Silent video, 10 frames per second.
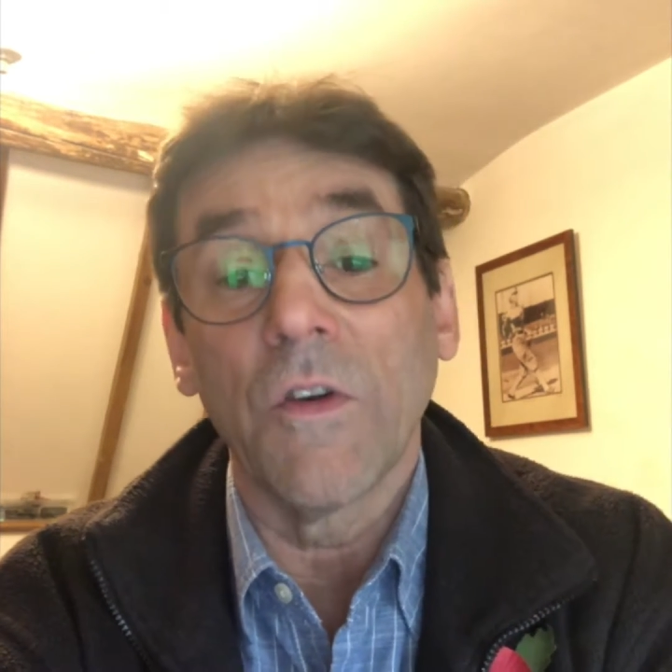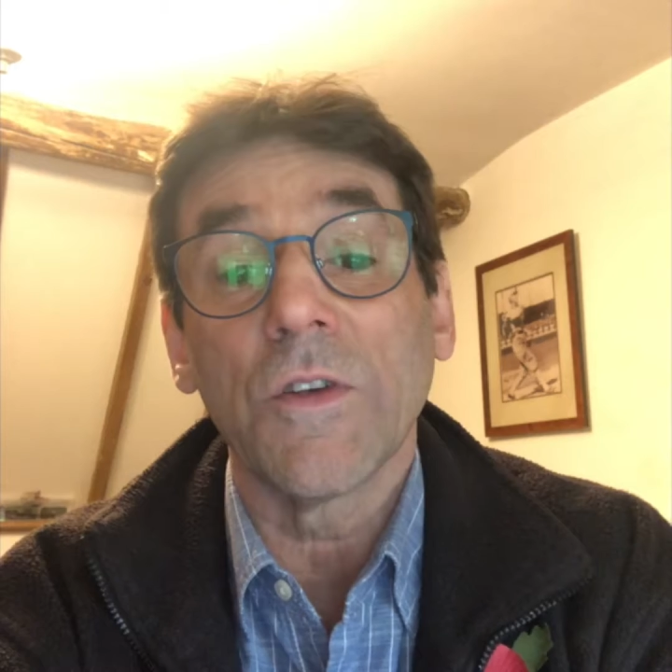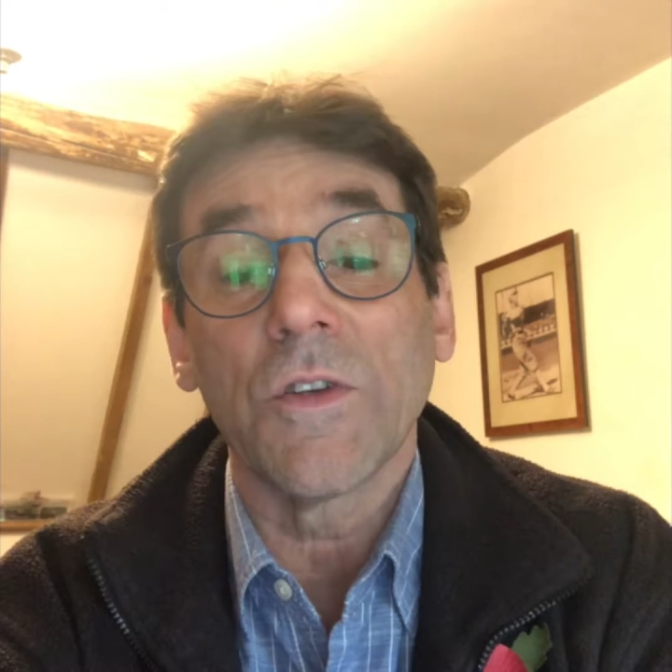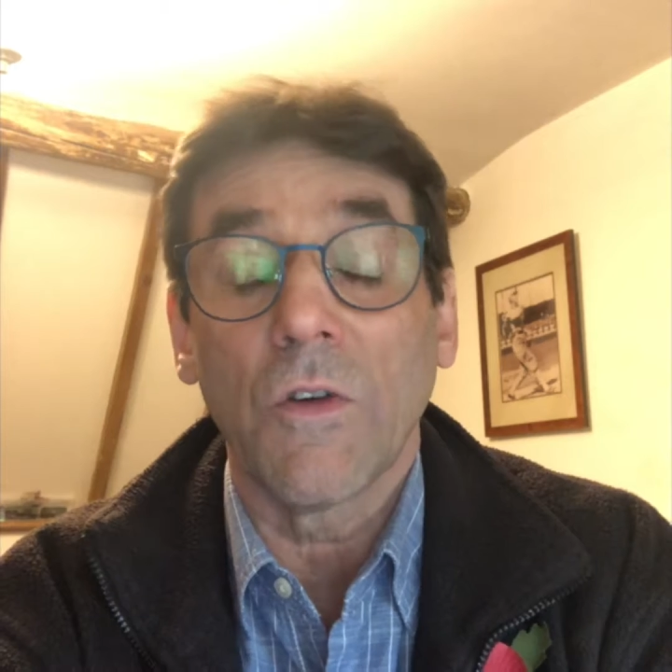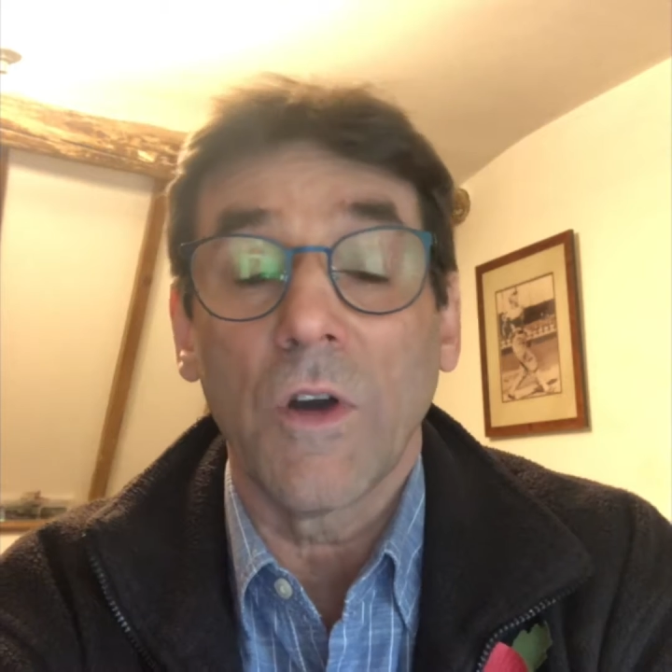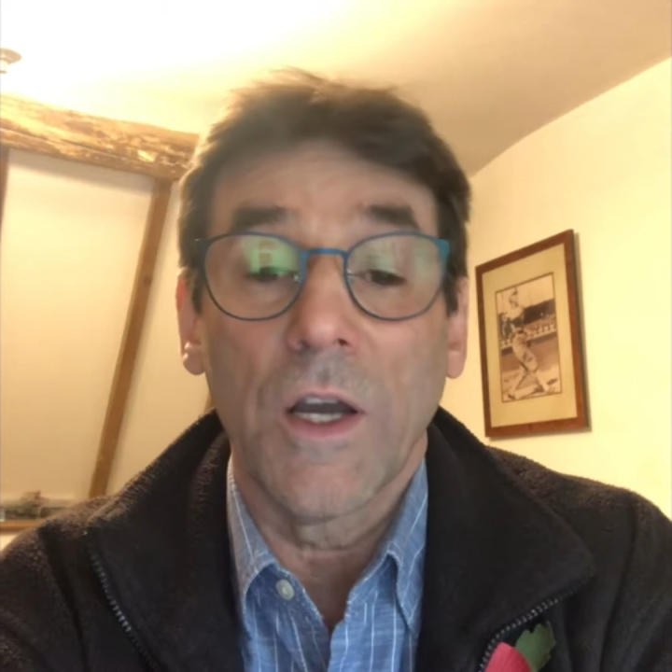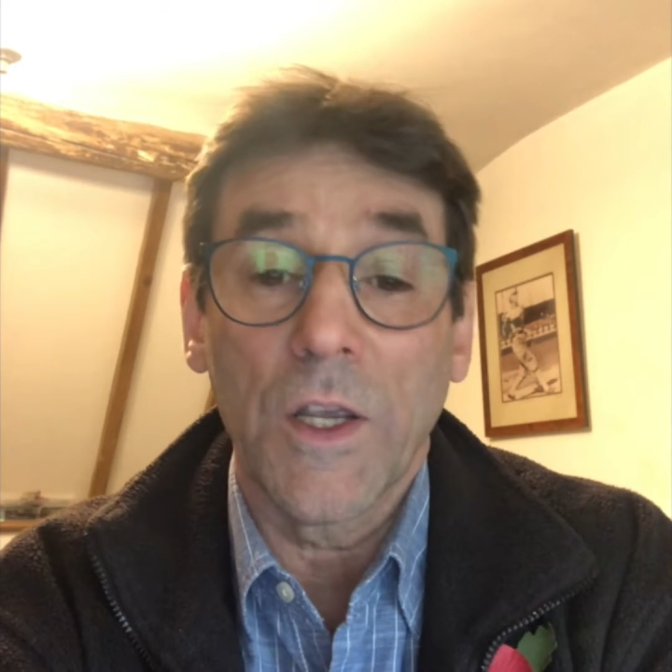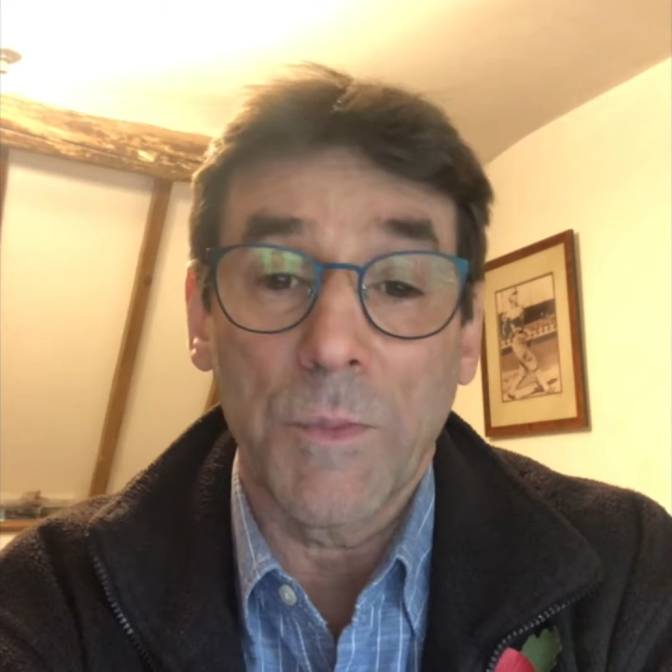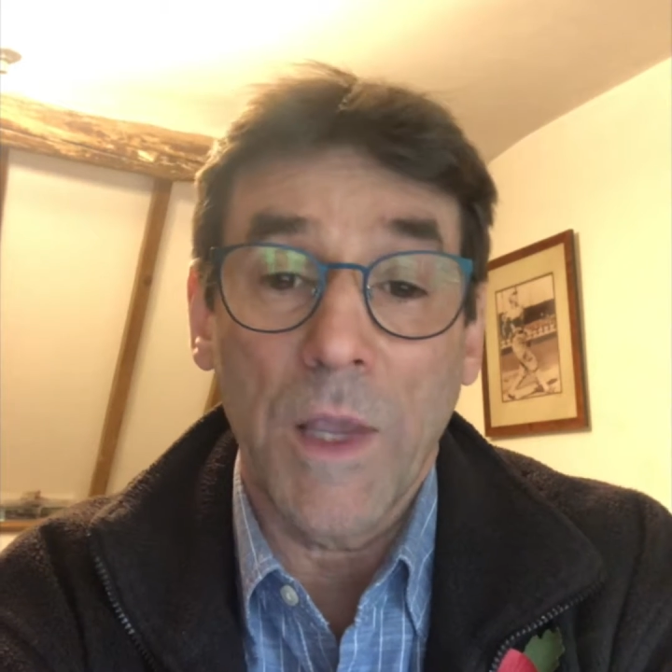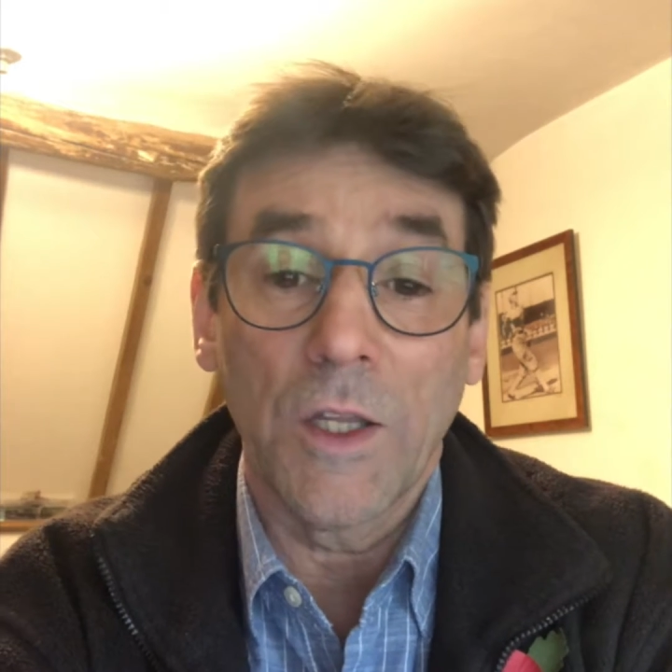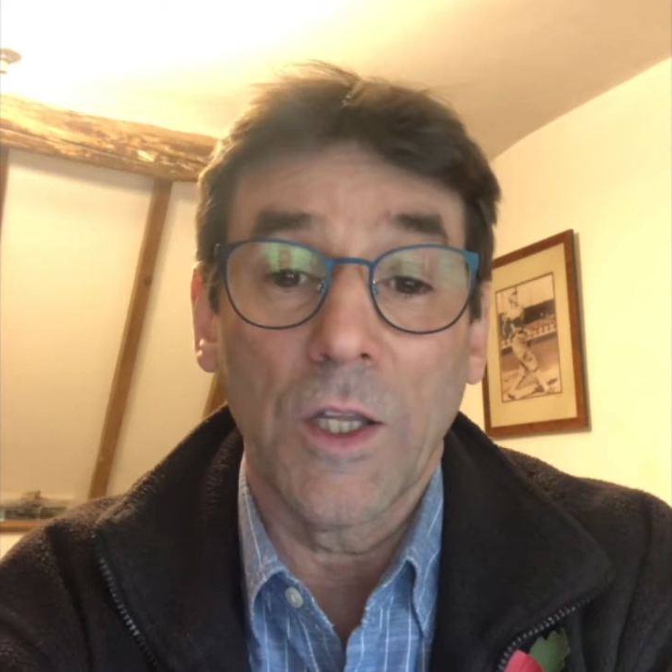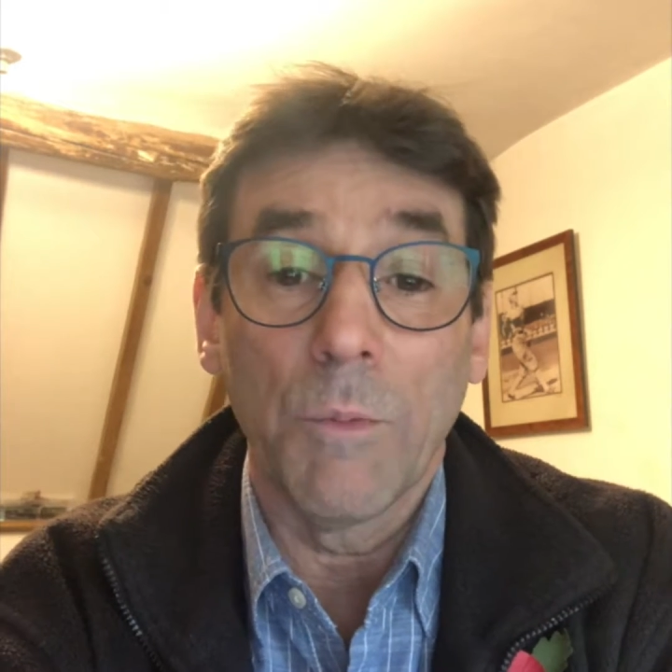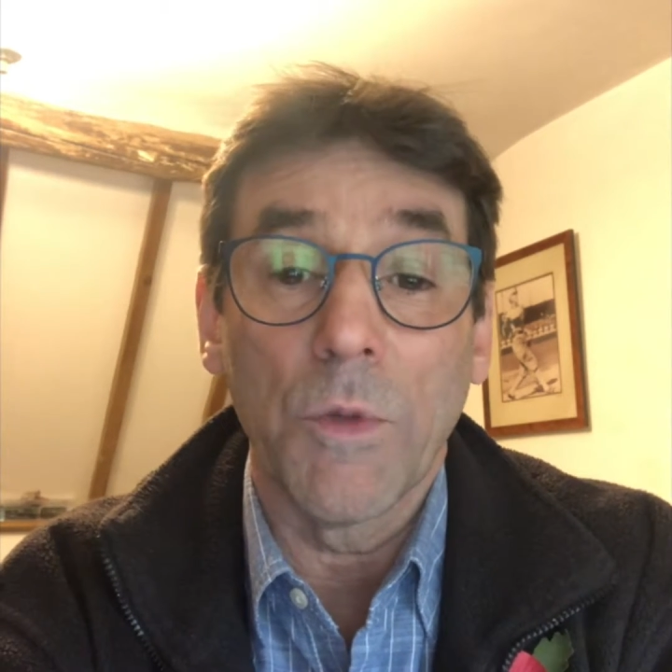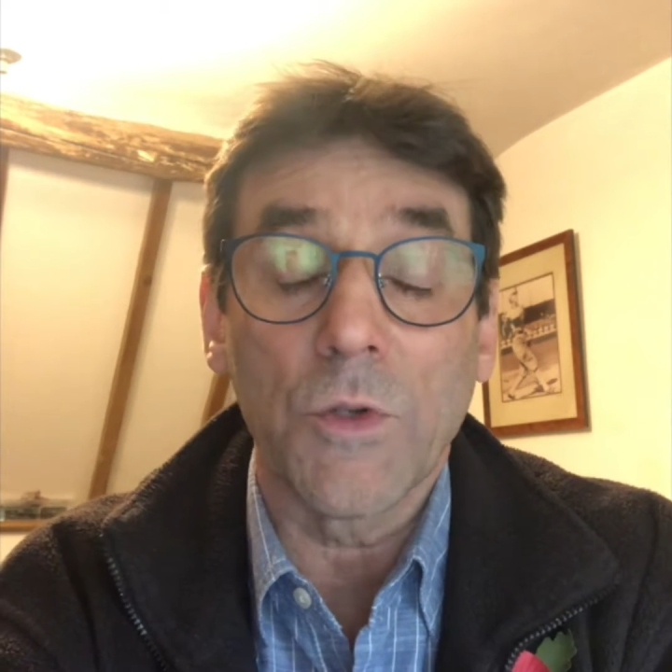it's not got ISBN numbers